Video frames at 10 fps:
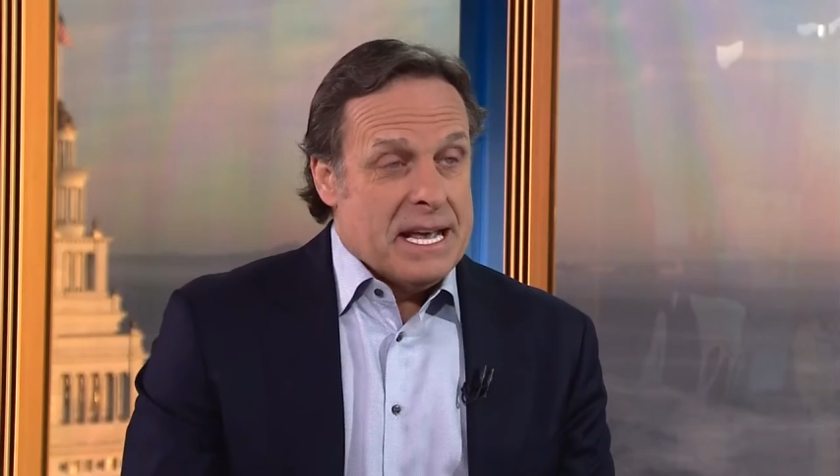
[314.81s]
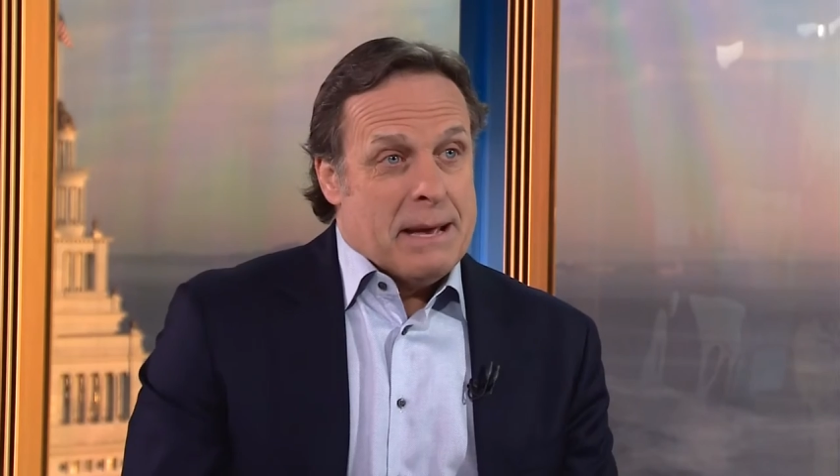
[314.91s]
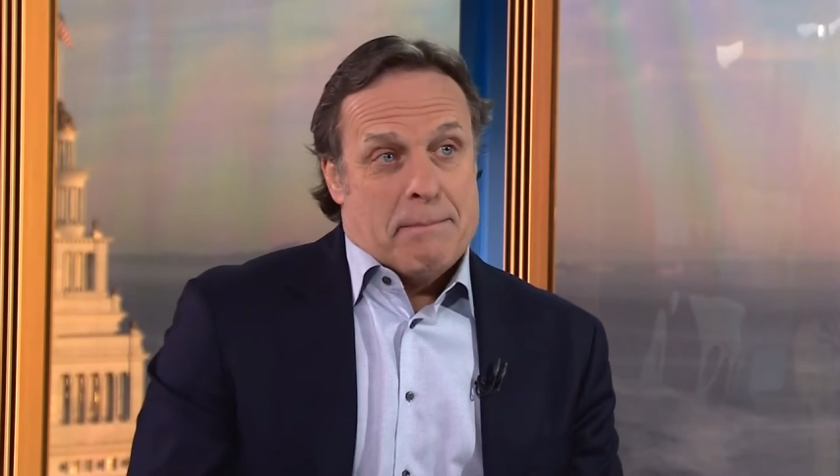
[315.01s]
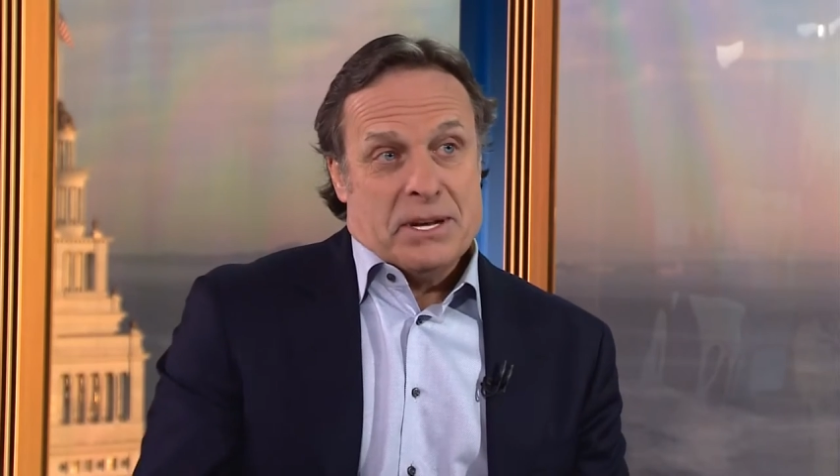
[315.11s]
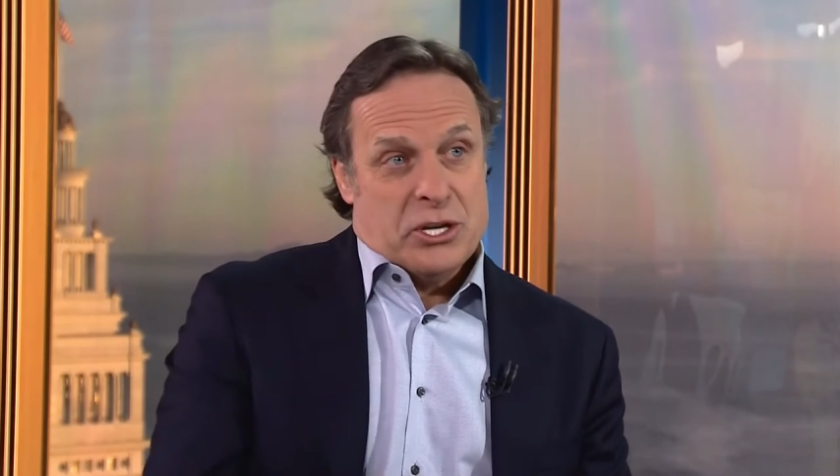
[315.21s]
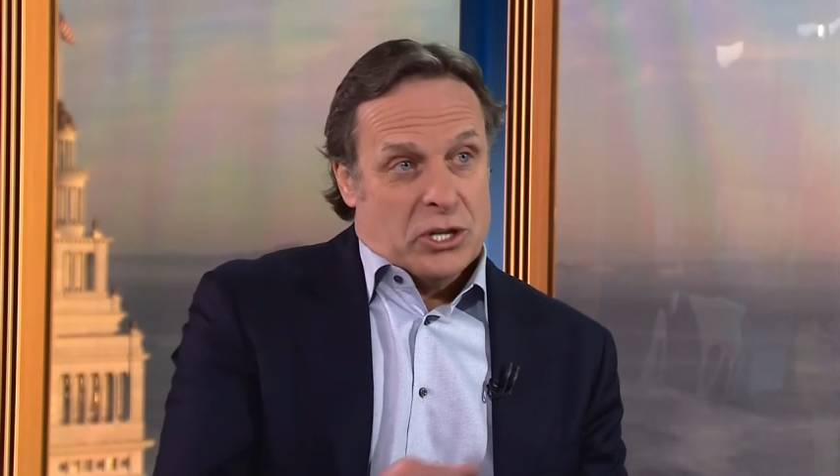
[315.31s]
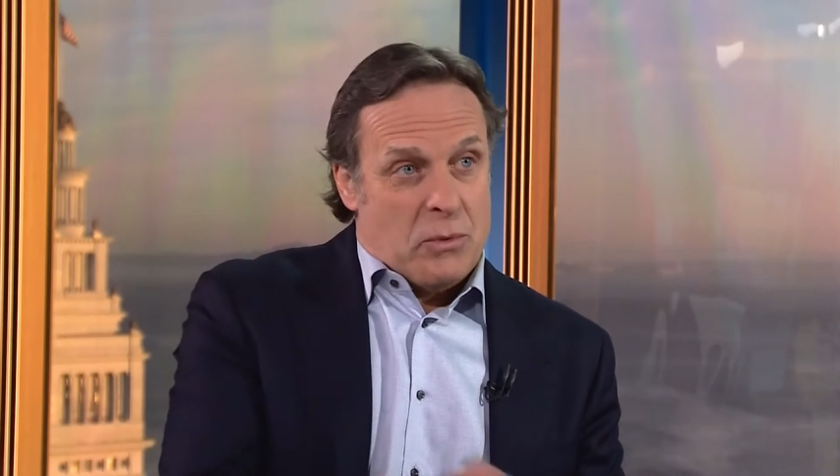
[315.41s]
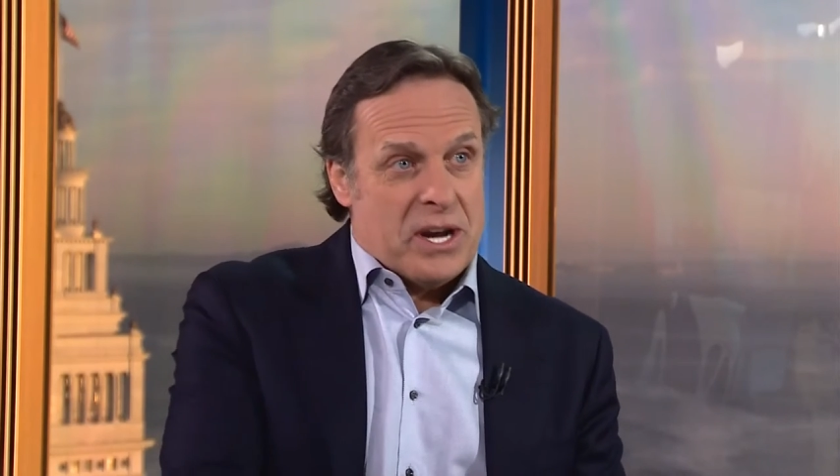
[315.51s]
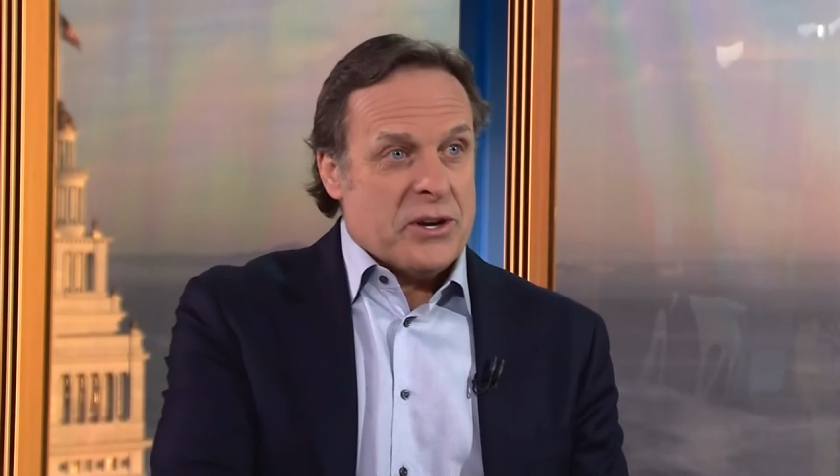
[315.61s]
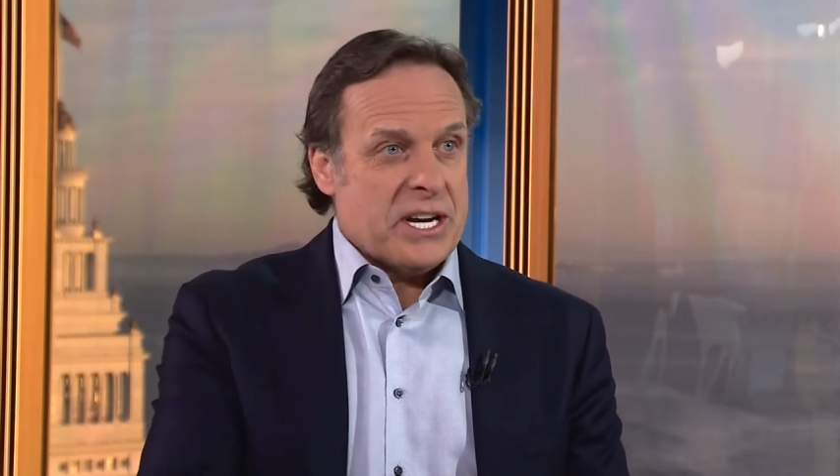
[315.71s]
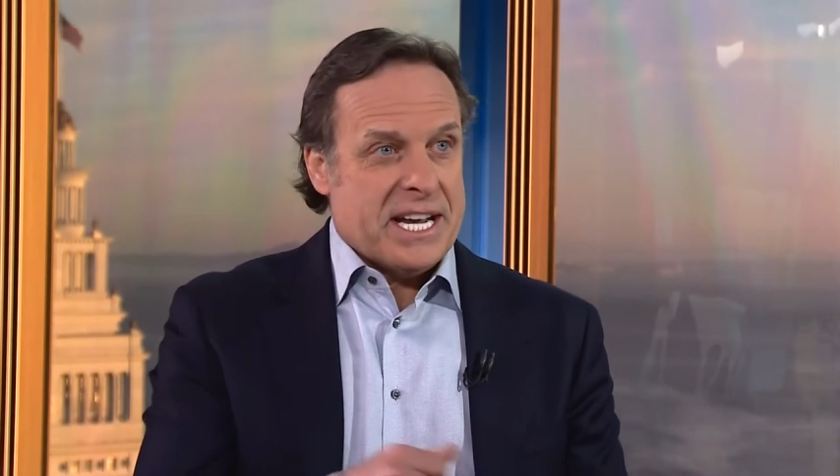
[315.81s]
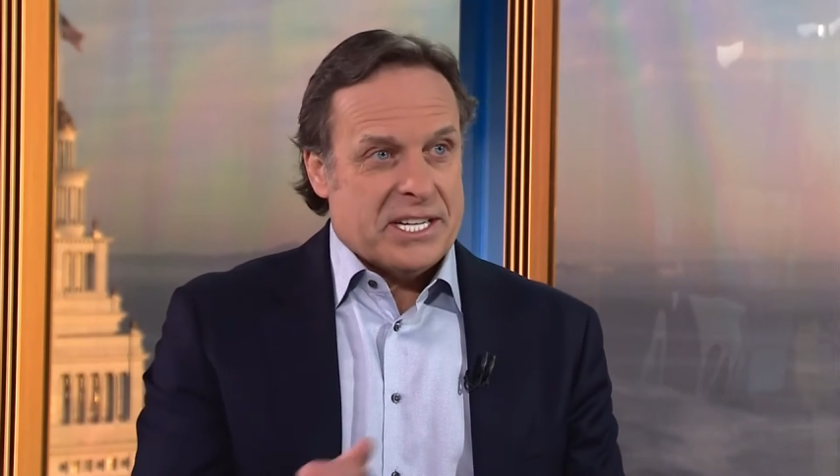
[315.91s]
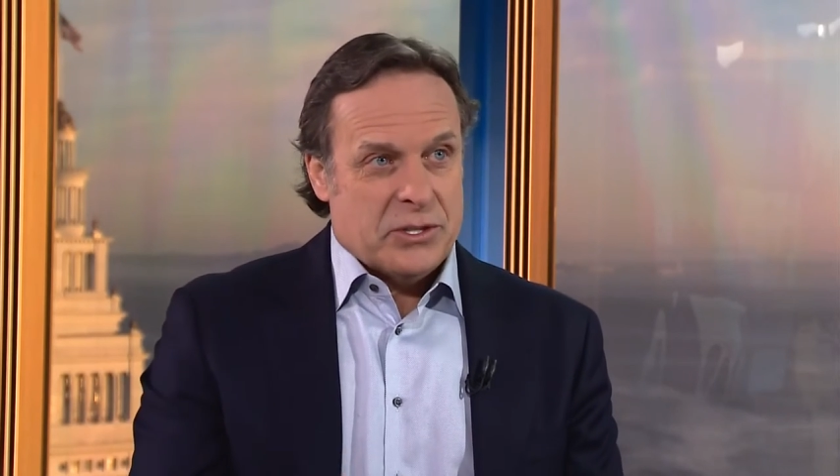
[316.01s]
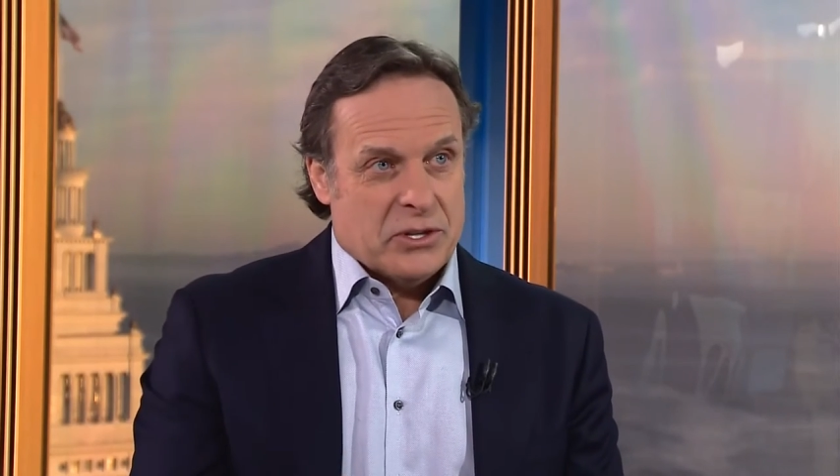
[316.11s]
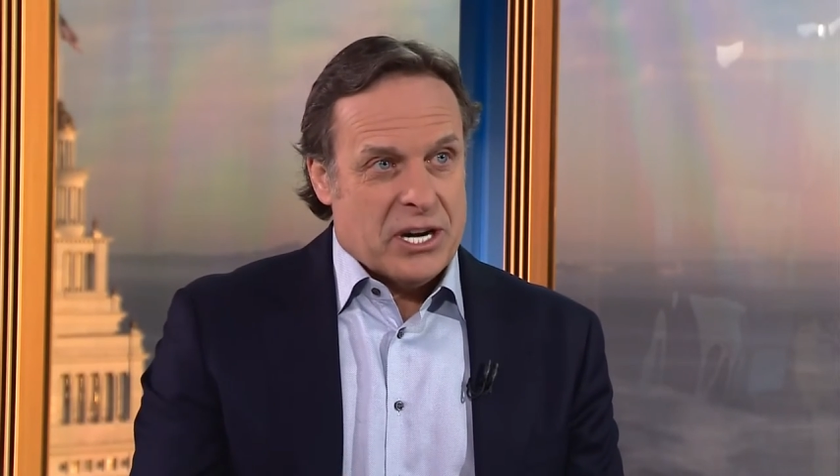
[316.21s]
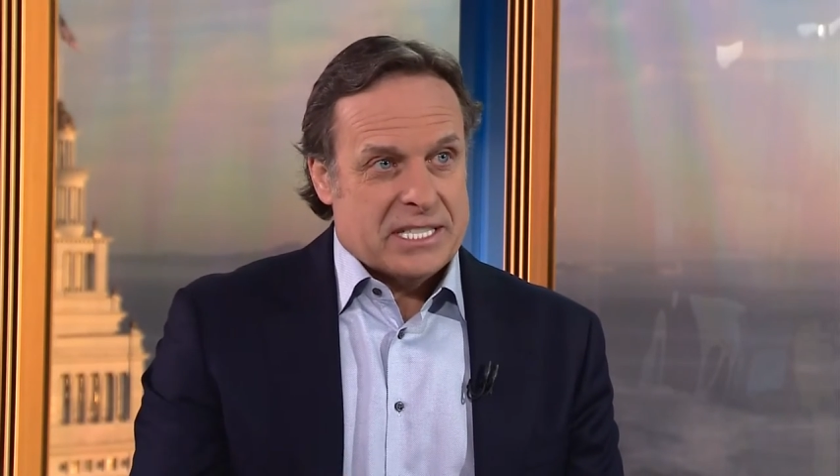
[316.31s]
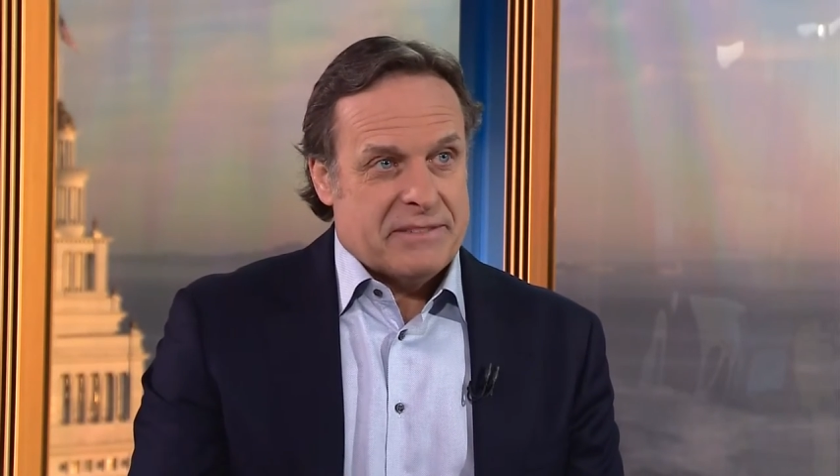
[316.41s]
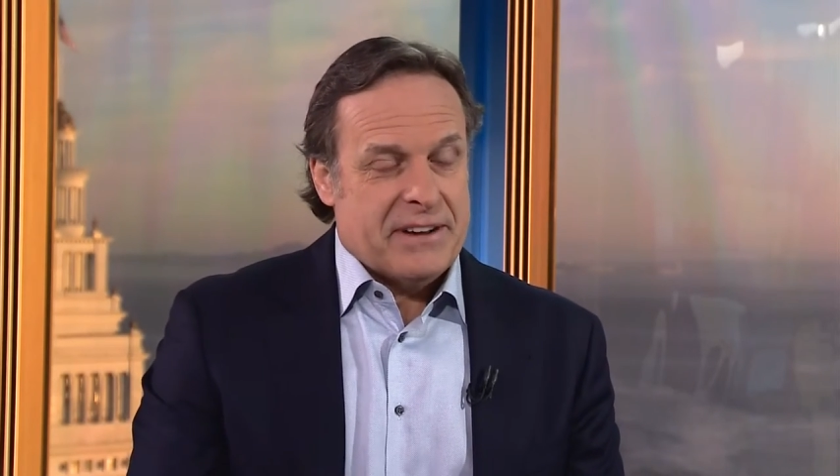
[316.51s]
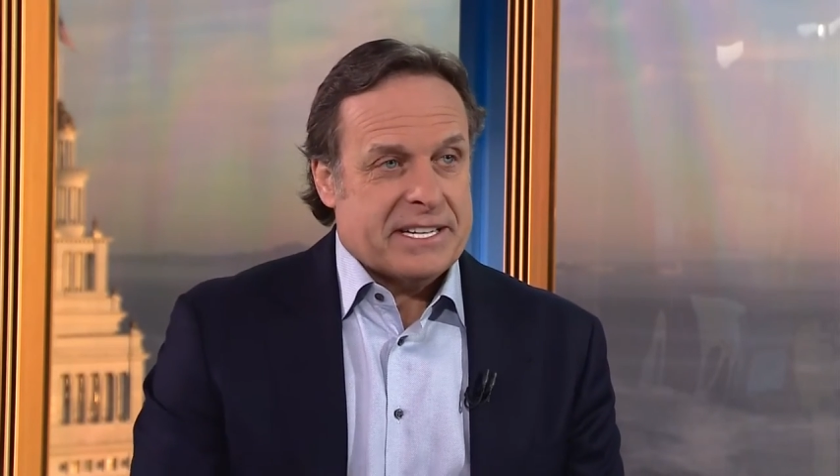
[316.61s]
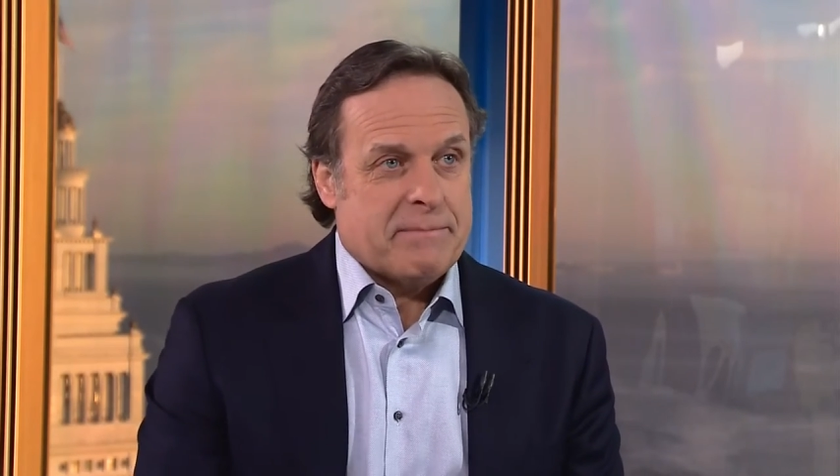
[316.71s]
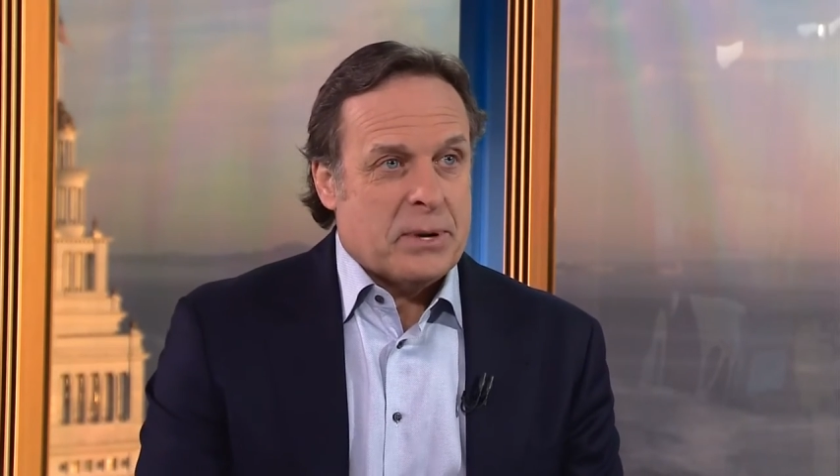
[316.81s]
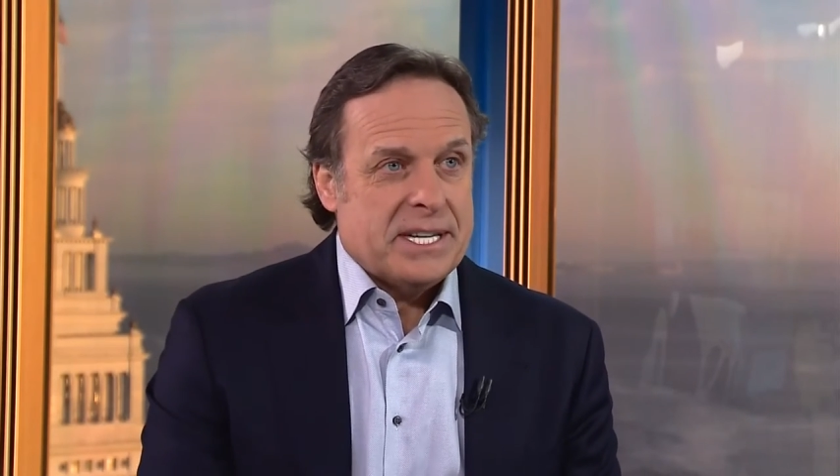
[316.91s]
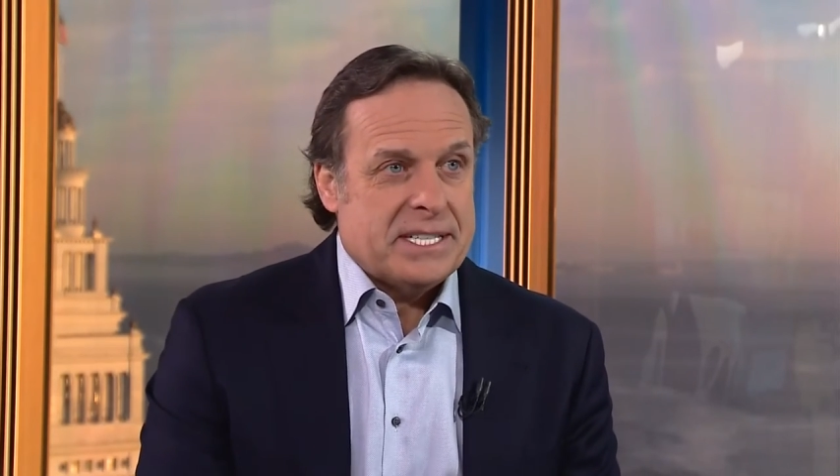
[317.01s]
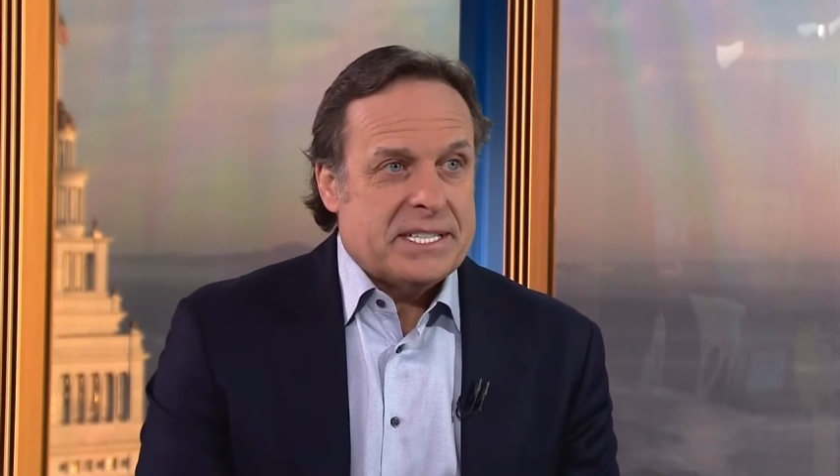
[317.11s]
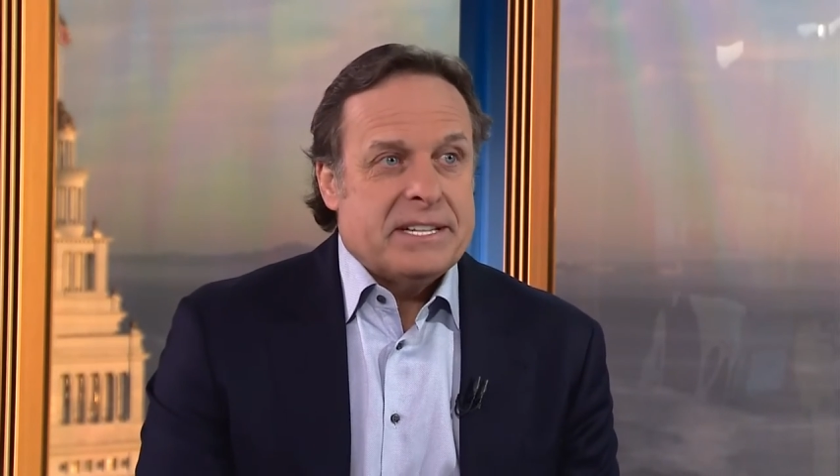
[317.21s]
Okay. But the only way you're going to get to a cost-effective price is